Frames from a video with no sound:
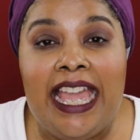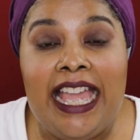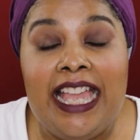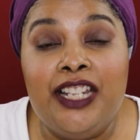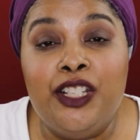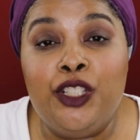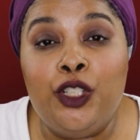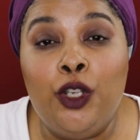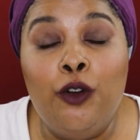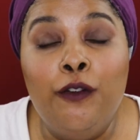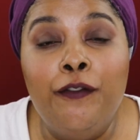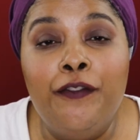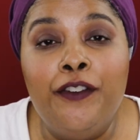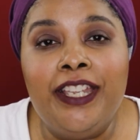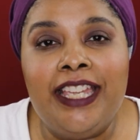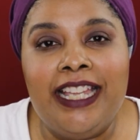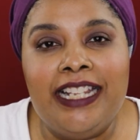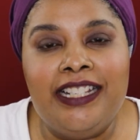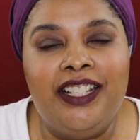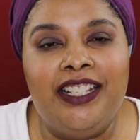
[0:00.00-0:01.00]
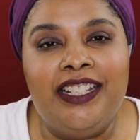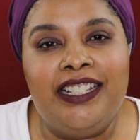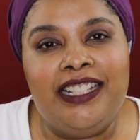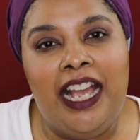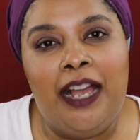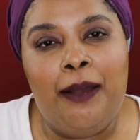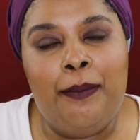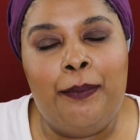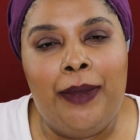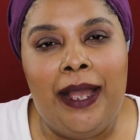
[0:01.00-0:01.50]
And don't forget to
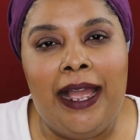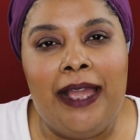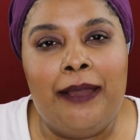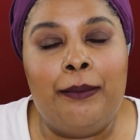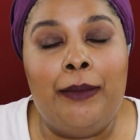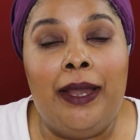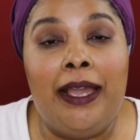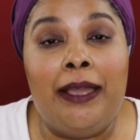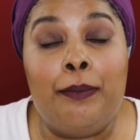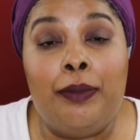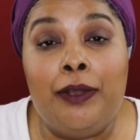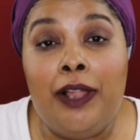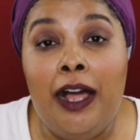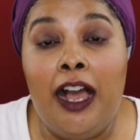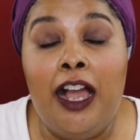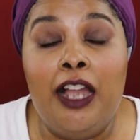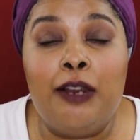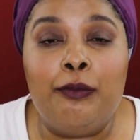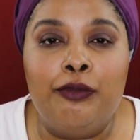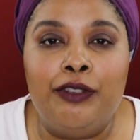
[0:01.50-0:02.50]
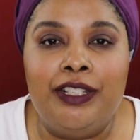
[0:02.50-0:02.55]
stop by my blog,